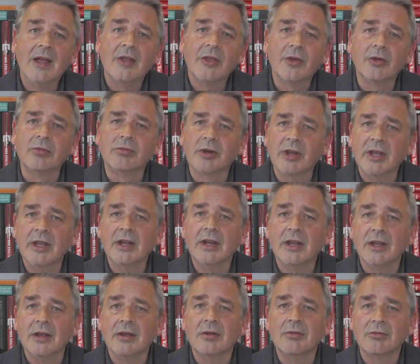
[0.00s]
the
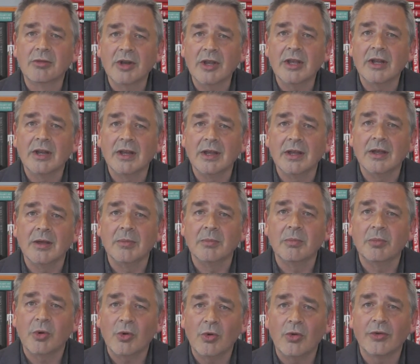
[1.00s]
really, really
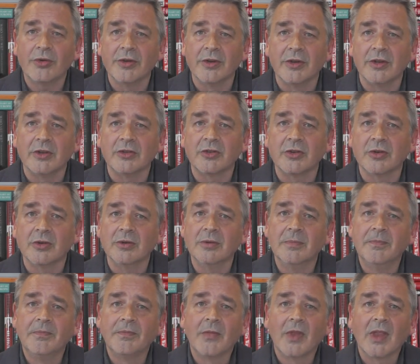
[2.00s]
important
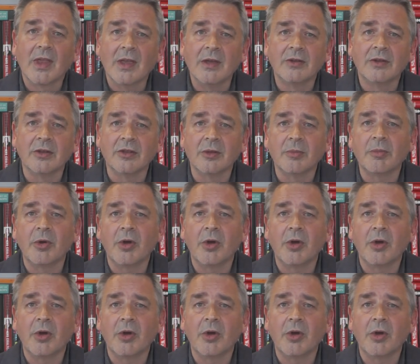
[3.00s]
issue, is that the